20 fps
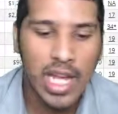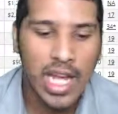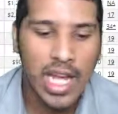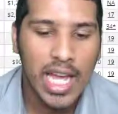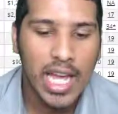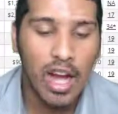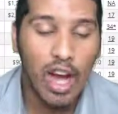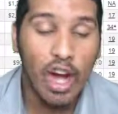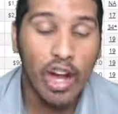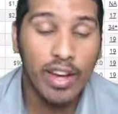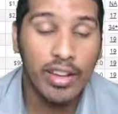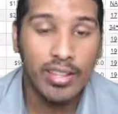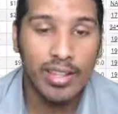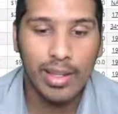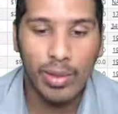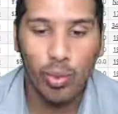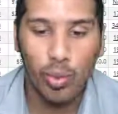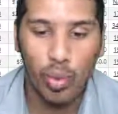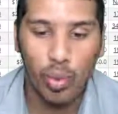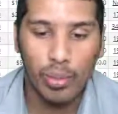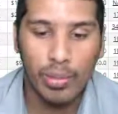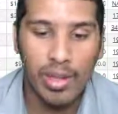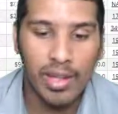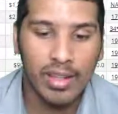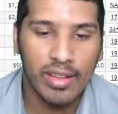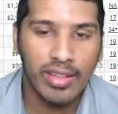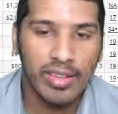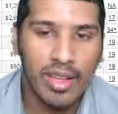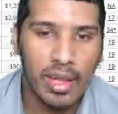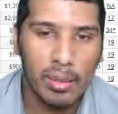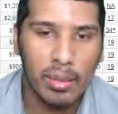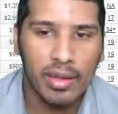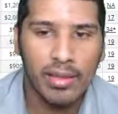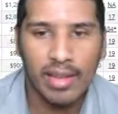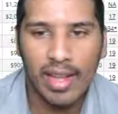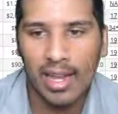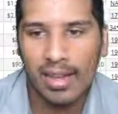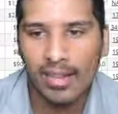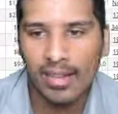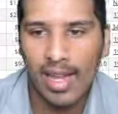It honestly will be the same
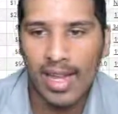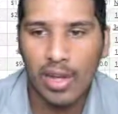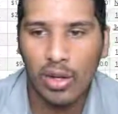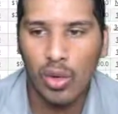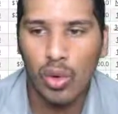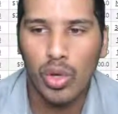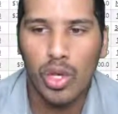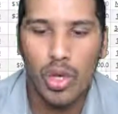exact cycle.